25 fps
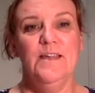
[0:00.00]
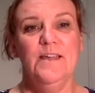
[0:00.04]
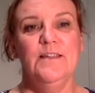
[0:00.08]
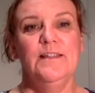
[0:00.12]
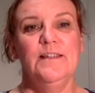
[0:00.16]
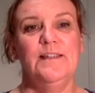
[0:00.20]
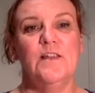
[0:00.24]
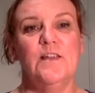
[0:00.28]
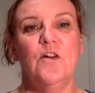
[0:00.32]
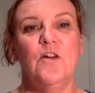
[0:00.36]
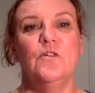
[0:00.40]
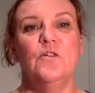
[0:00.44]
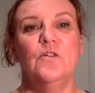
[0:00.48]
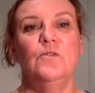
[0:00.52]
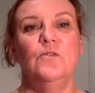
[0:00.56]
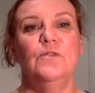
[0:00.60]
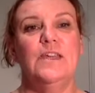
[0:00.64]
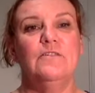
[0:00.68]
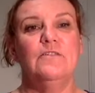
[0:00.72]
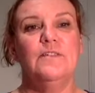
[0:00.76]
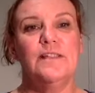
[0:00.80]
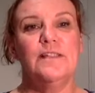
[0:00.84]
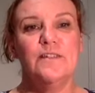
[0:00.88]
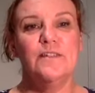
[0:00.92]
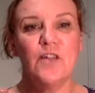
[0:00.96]
So
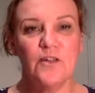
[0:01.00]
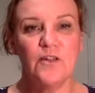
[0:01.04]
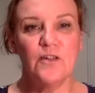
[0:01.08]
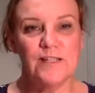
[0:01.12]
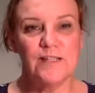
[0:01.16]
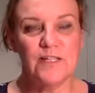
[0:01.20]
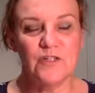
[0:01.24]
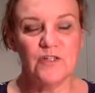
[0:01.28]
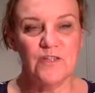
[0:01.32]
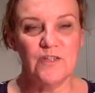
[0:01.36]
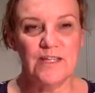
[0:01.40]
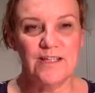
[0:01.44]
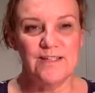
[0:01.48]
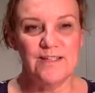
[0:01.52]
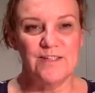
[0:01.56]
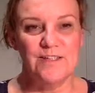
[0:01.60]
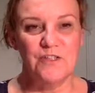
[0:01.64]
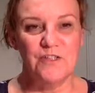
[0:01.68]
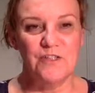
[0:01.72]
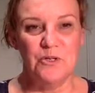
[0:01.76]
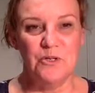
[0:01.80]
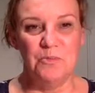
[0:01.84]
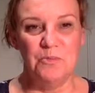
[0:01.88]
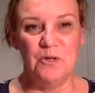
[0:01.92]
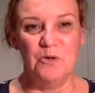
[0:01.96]
there is no such thing as a
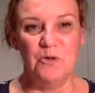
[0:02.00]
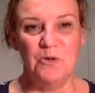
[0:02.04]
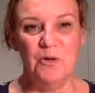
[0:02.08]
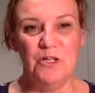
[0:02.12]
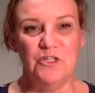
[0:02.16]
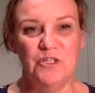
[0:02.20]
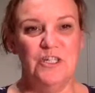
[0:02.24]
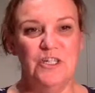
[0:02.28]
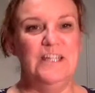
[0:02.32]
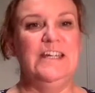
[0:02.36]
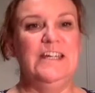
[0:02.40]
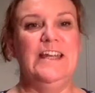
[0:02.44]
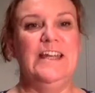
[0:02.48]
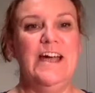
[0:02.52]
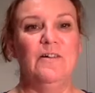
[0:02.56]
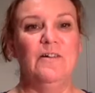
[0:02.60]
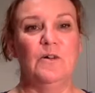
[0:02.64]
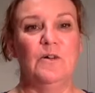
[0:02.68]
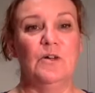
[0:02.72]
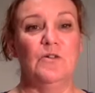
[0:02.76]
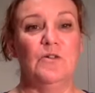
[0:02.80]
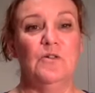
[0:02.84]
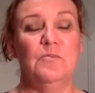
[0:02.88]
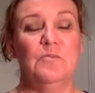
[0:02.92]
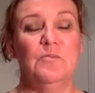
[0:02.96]
stupid question in our
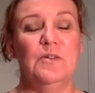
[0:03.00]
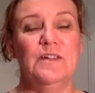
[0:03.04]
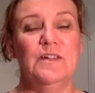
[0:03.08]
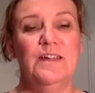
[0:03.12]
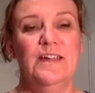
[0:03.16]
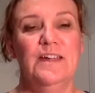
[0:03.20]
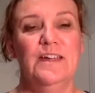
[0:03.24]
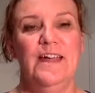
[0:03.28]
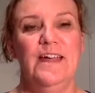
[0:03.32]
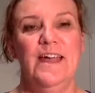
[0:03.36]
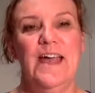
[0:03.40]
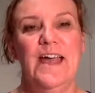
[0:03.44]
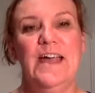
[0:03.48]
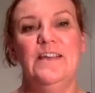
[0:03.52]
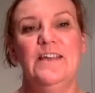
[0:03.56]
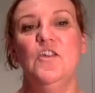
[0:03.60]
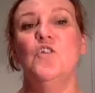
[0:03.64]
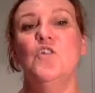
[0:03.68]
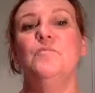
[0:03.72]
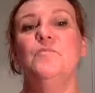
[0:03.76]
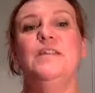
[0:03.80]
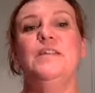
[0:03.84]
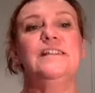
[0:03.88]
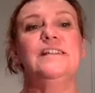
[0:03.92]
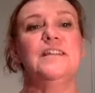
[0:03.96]
group, and
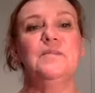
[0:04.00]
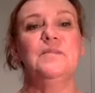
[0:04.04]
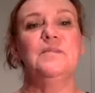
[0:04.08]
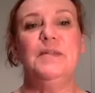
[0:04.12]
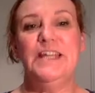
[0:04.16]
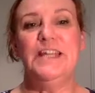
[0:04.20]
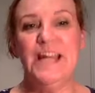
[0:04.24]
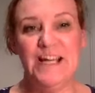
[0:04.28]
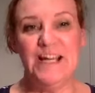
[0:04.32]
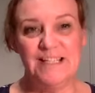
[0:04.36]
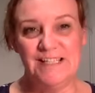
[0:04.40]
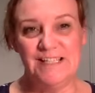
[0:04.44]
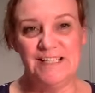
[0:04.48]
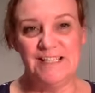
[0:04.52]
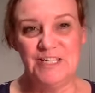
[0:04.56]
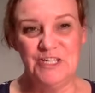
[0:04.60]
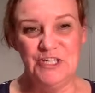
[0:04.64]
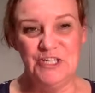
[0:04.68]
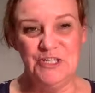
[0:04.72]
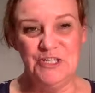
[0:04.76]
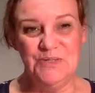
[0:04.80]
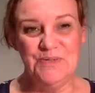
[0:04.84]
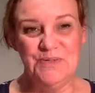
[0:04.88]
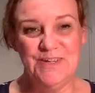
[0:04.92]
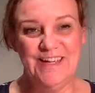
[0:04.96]
nobody's going to be nasty to
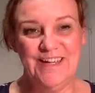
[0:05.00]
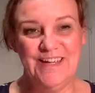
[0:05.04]
you.